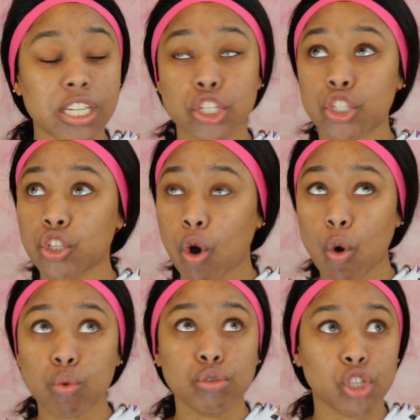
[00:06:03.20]
is
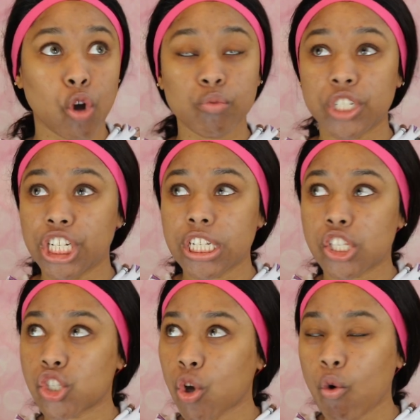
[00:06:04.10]
so dope, she
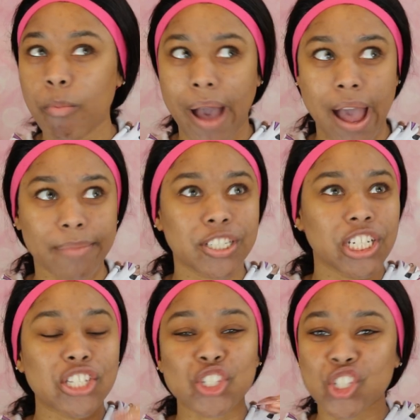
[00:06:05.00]
is so bomb,
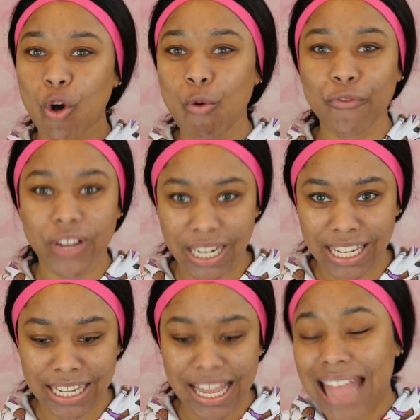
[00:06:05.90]
she is so
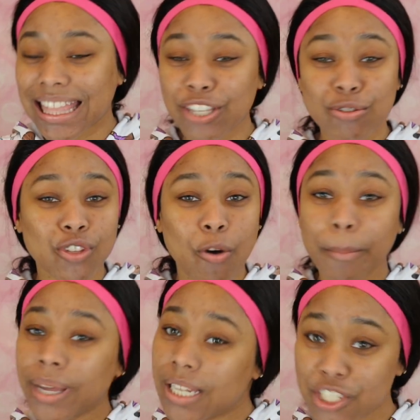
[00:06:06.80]
funny. And thank you so
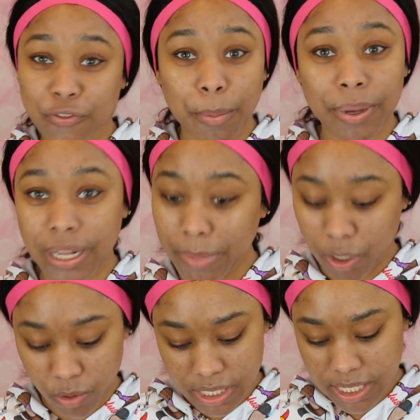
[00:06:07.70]
much for putting me
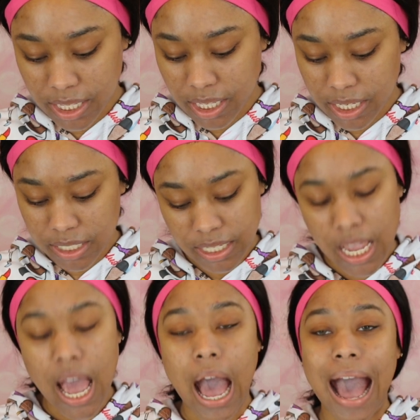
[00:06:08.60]
onto this.
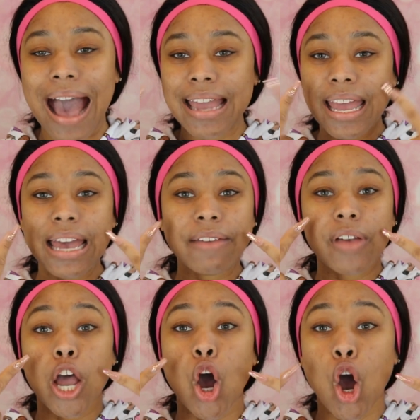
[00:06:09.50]
I have
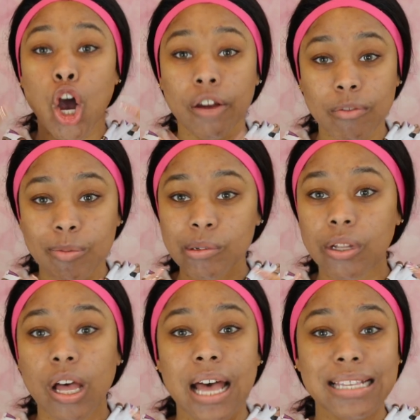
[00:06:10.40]

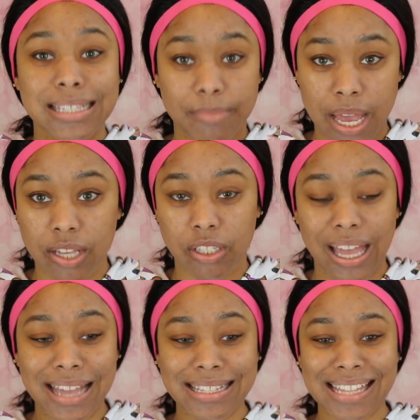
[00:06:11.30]
horrible smile
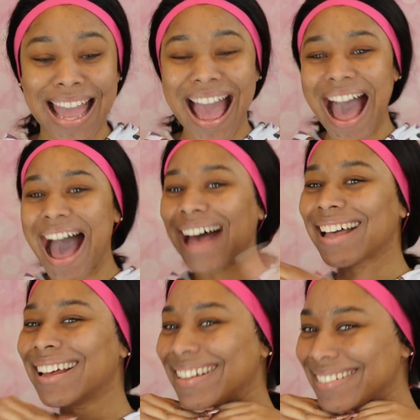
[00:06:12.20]
lines.
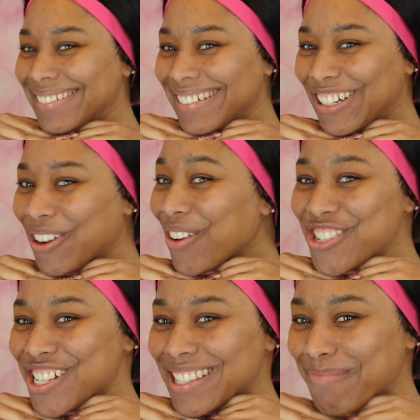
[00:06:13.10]

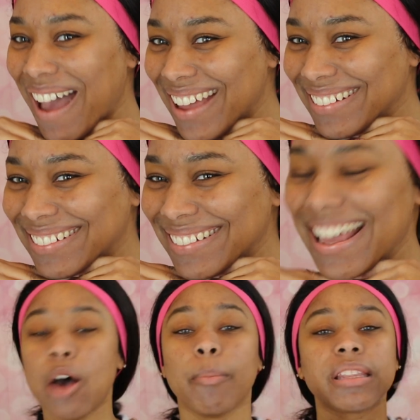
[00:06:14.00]
Gorgeous smile,
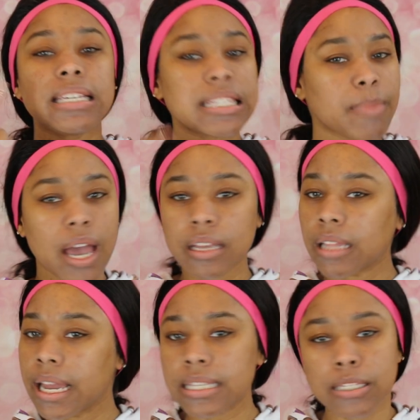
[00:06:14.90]
but these smile
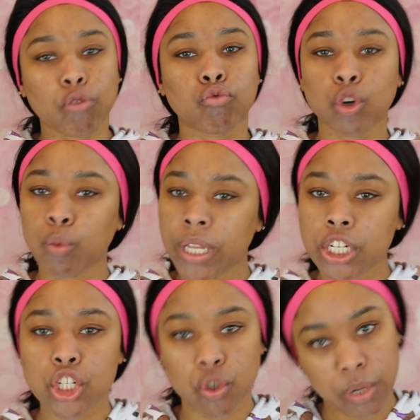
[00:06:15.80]
lines ruin
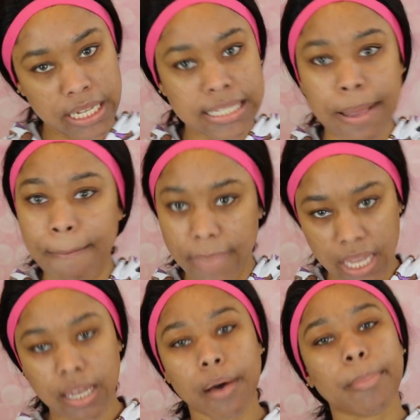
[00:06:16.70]
Shorty's
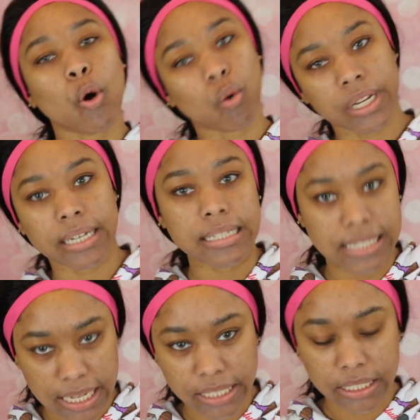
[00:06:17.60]
makeup on a
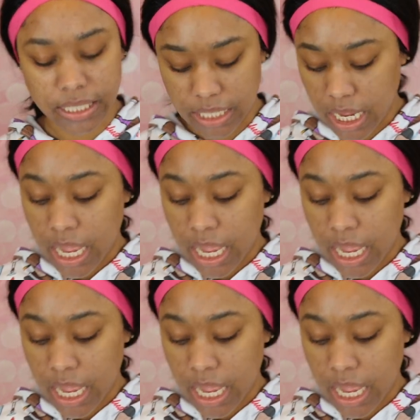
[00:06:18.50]
daily.